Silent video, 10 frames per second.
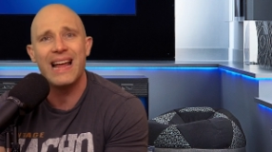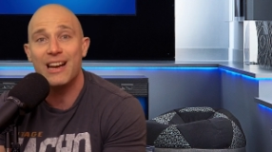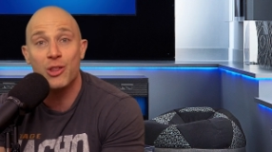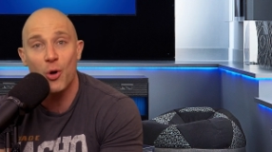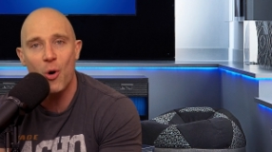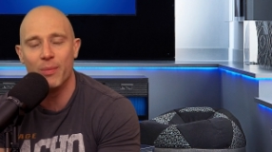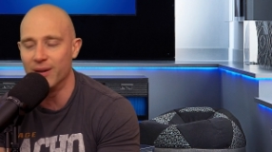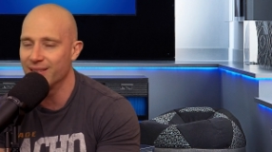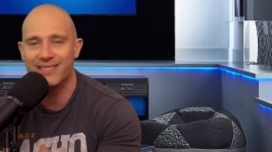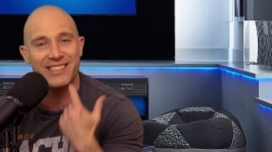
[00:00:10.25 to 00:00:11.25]
Natalie
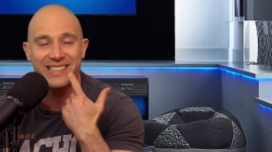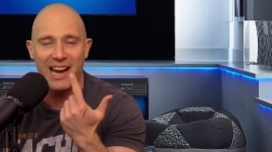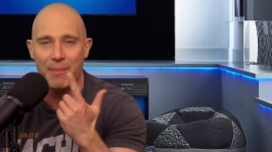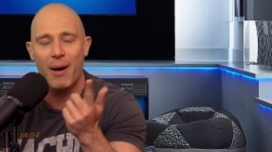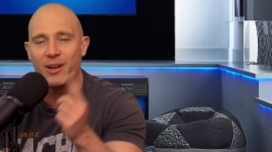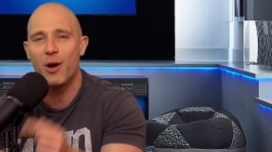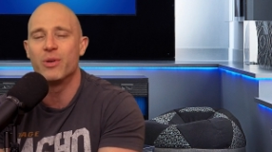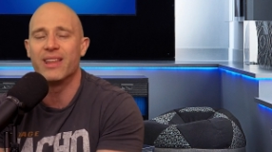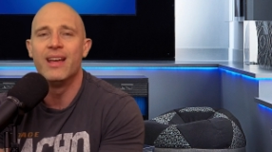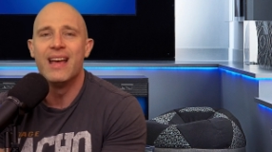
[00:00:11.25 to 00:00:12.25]
Thortman. It just came out. I'm
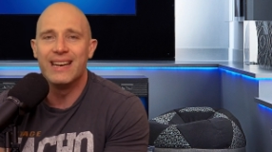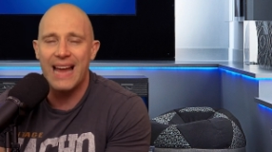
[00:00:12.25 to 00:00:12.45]
going with it.